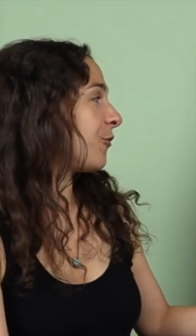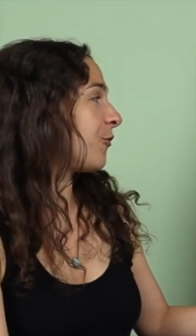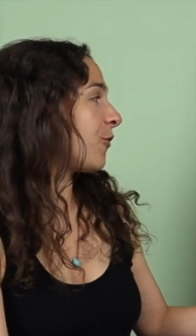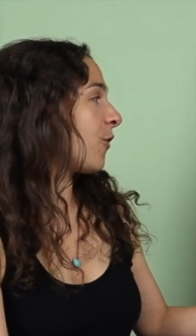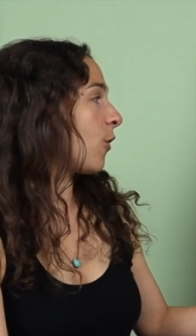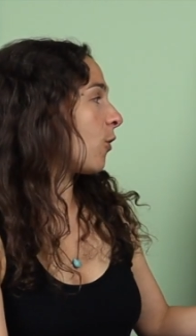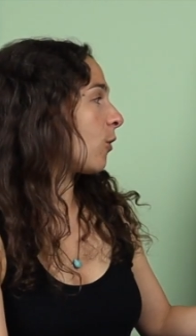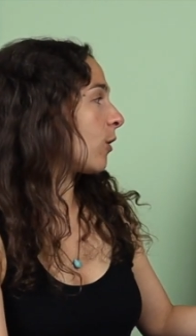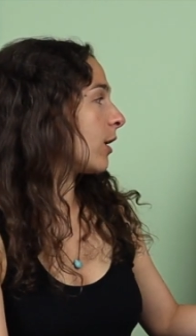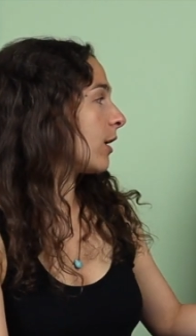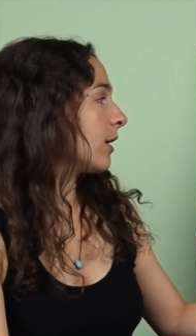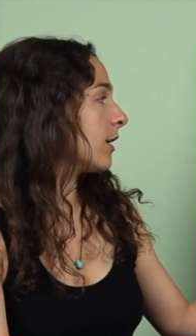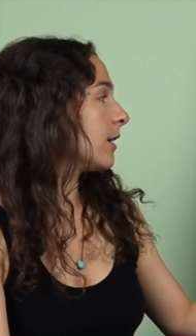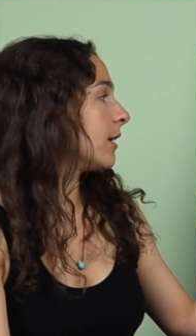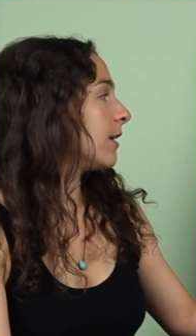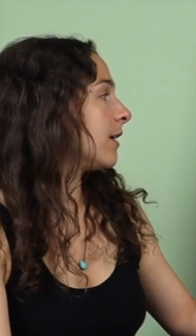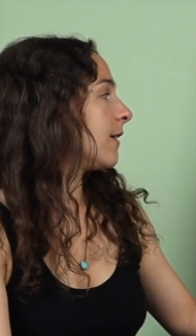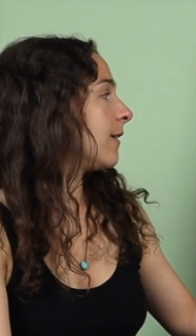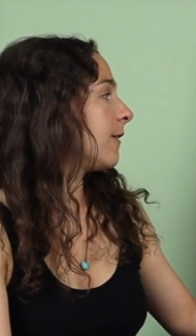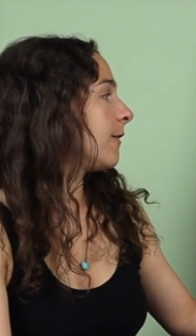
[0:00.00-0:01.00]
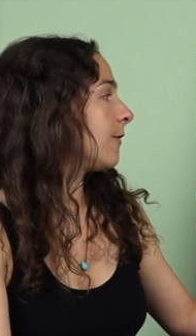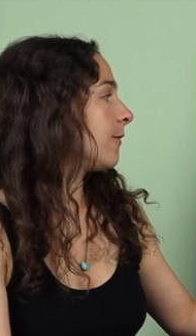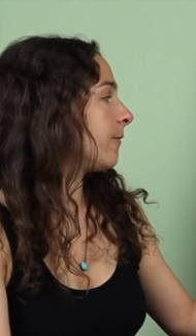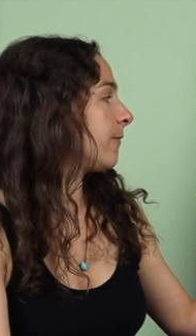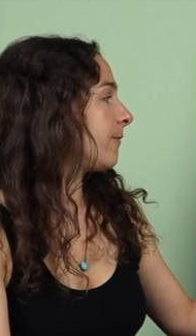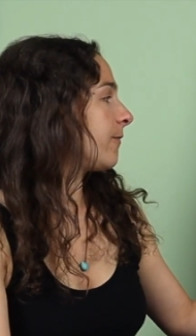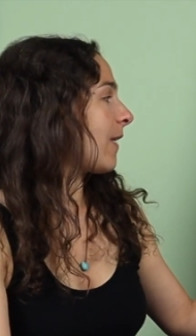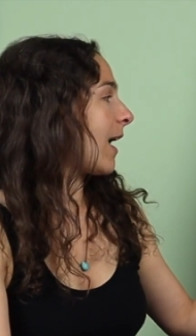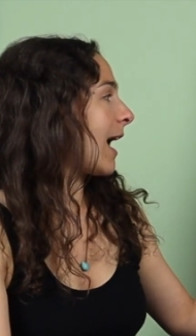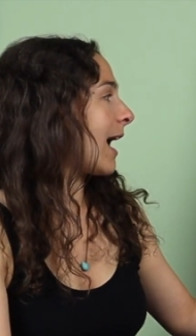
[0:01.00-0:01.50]
four,
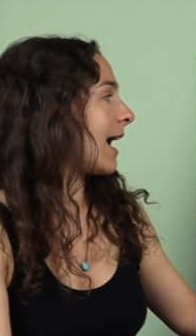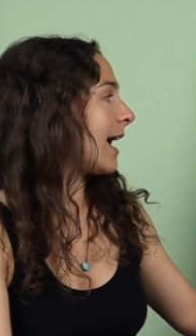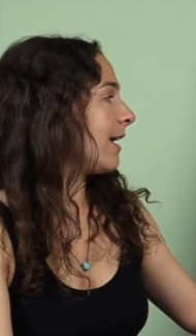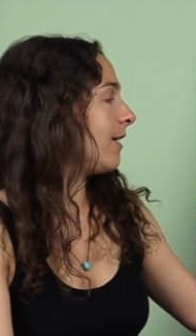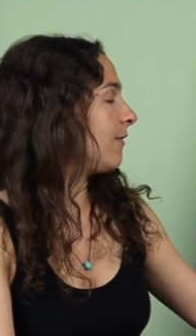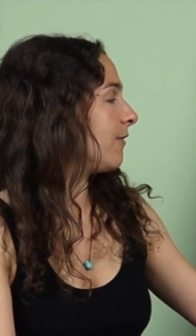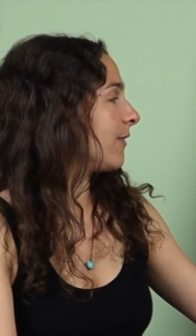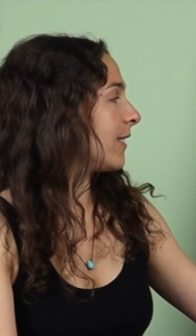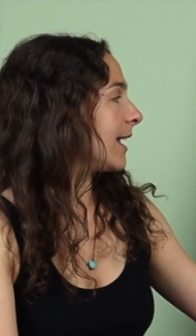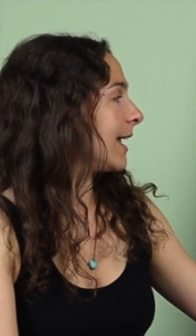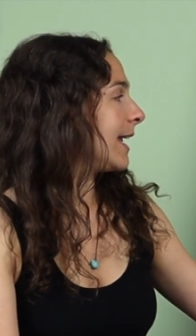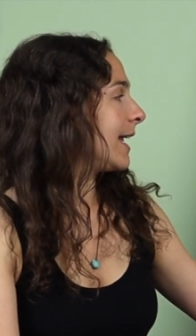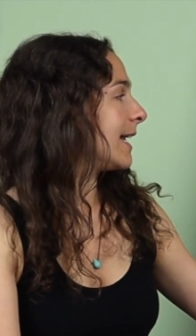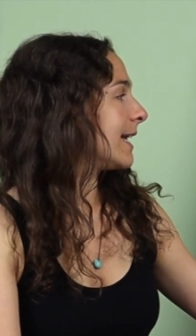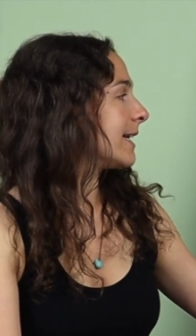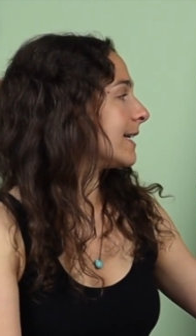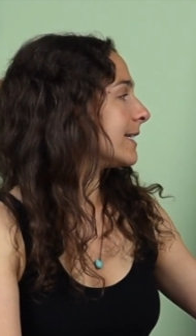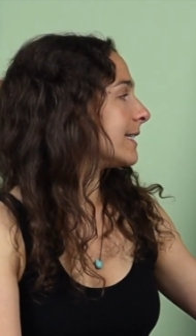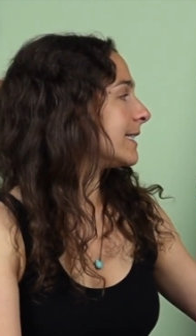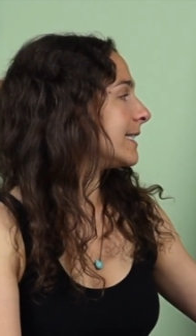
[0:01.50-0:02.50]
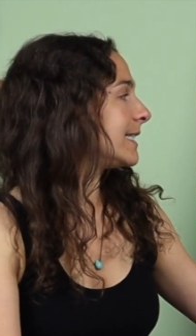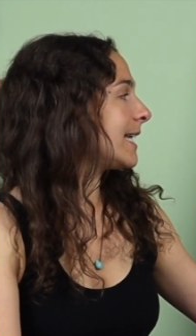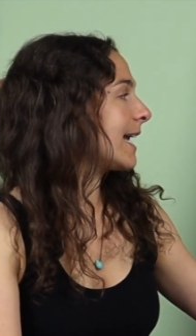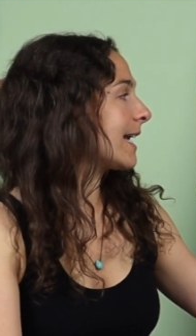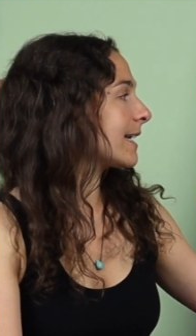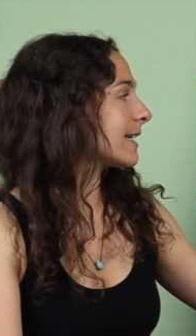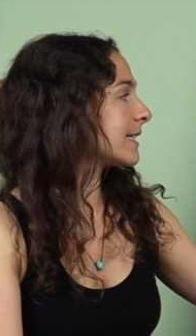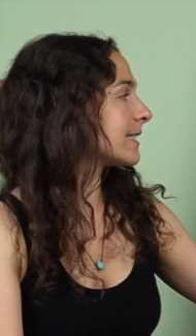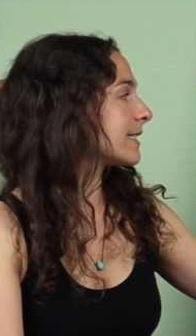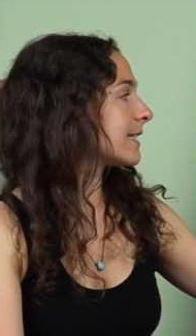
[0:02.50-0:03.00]
five,
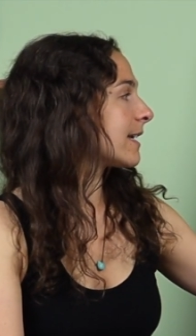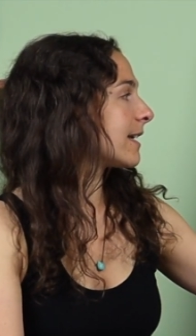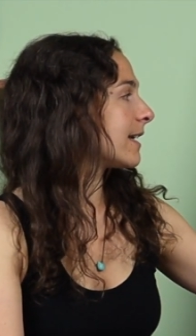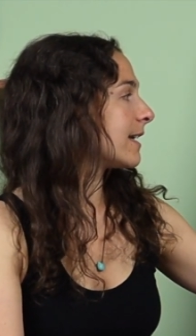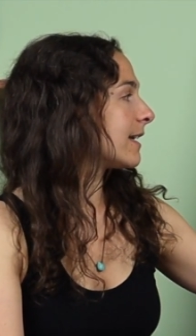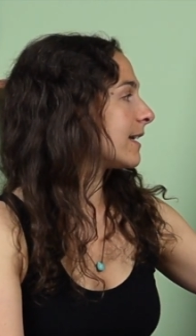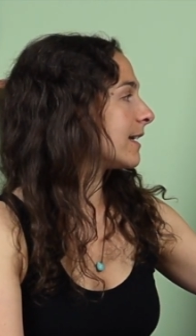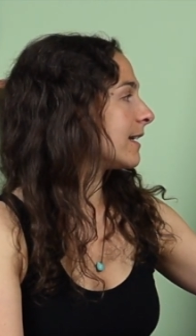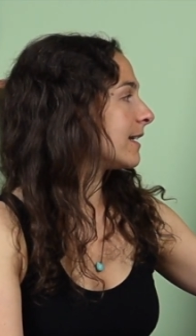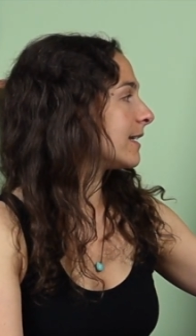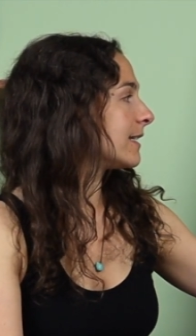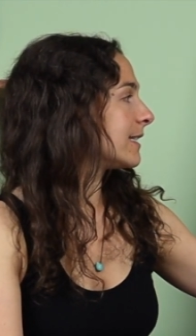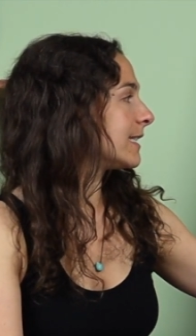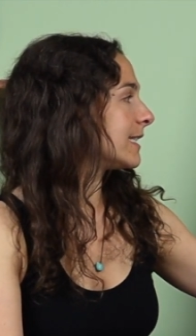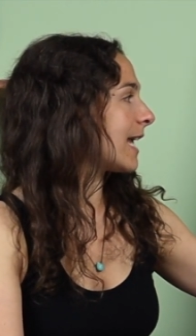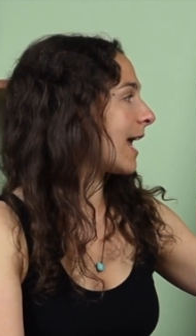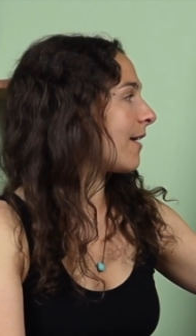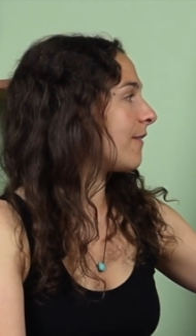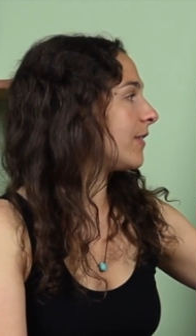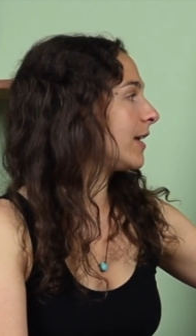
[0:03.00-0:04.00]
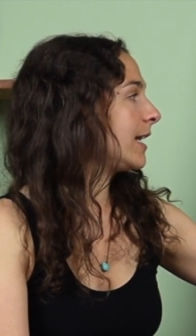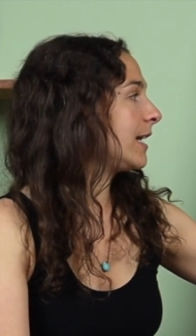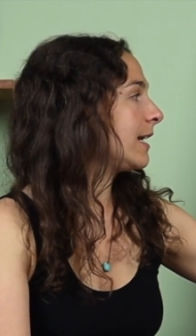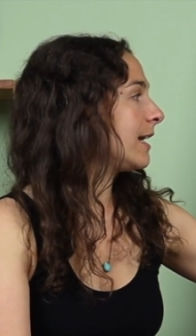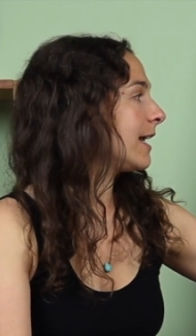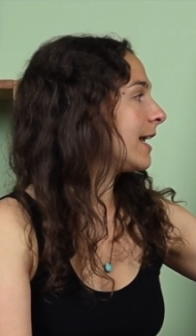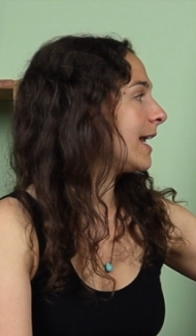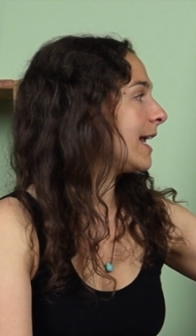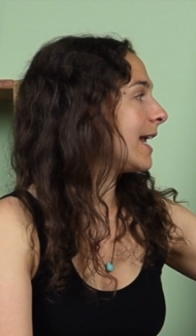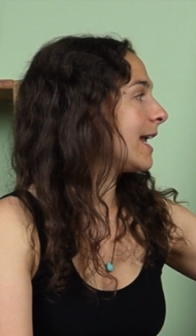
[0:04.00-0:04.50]
six, seven,
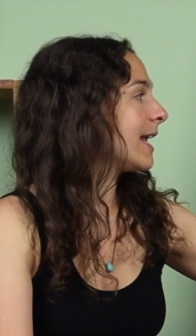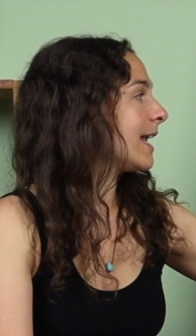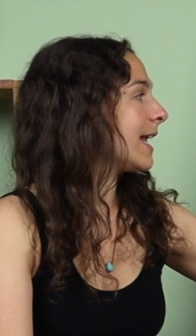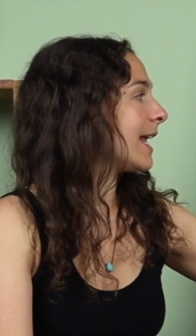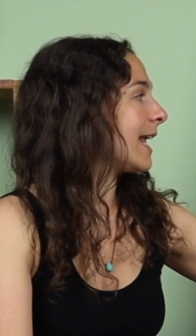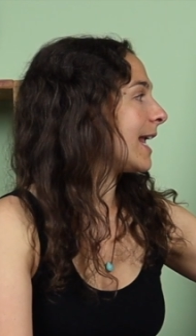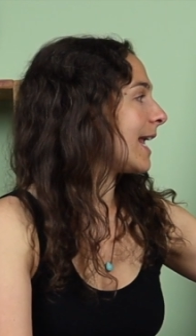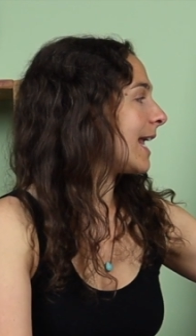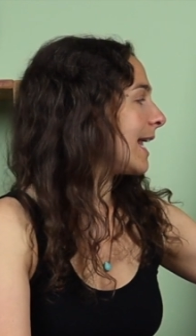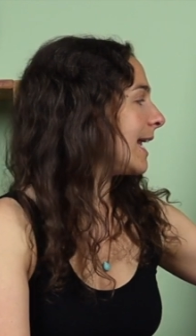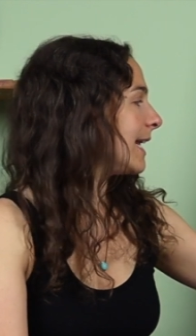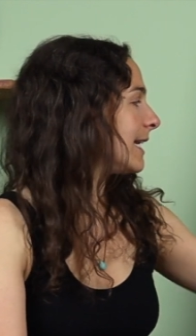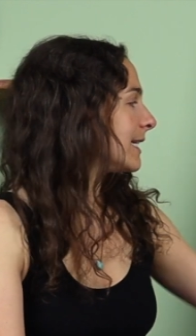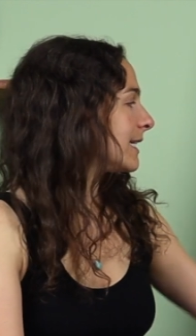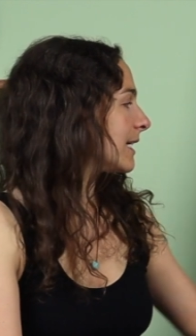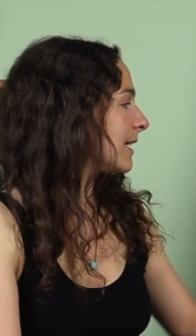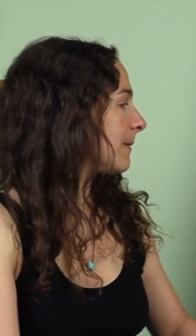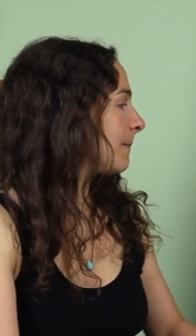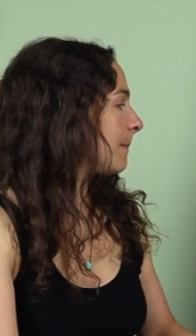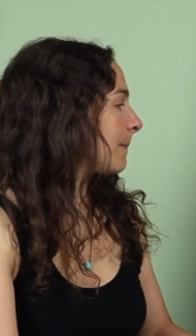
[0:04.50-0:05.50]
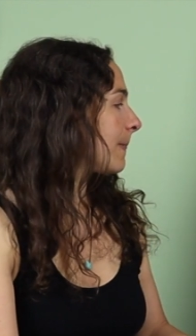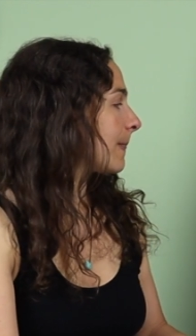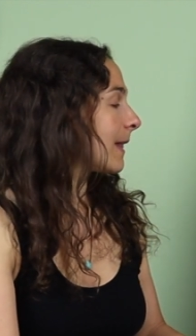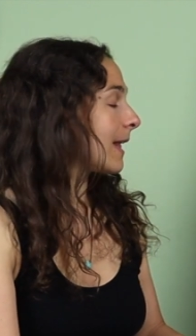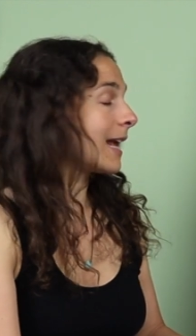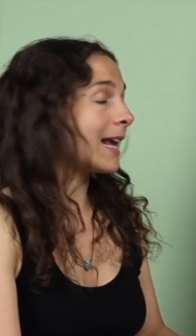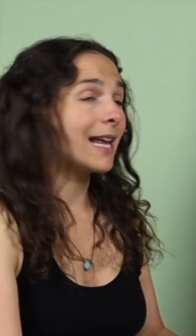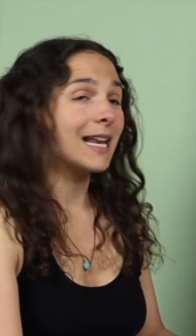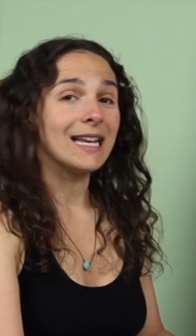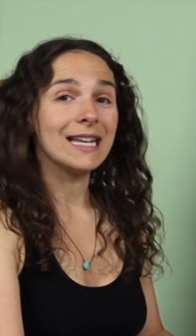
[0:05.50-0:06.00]
eight,
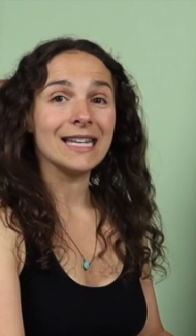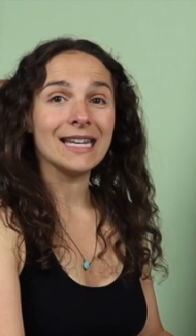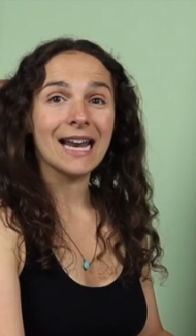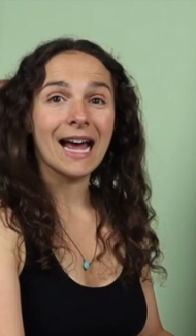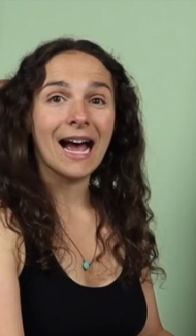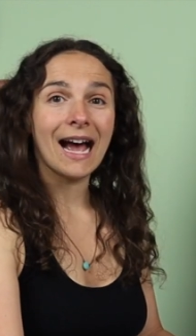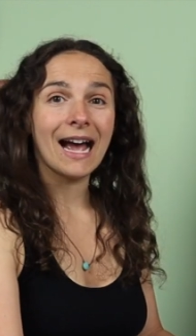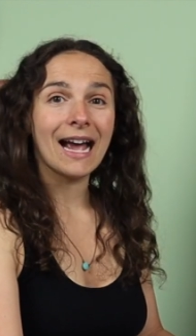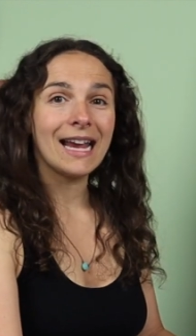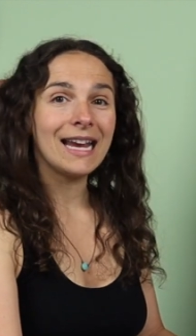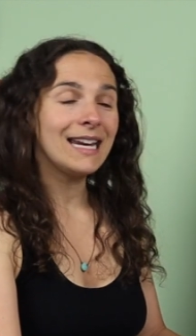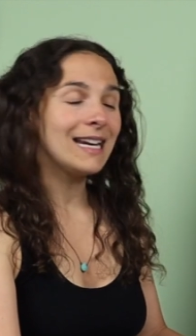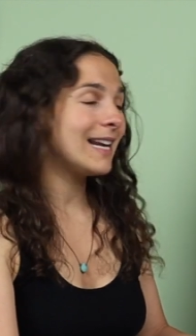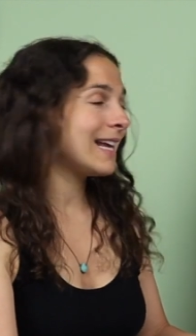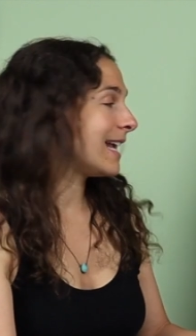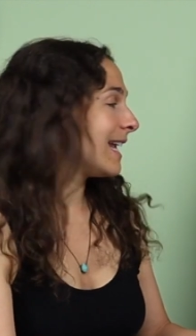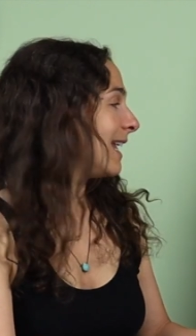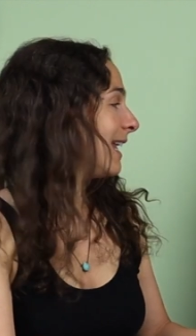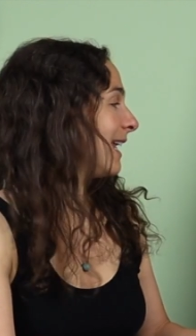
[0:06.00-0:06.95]
nine,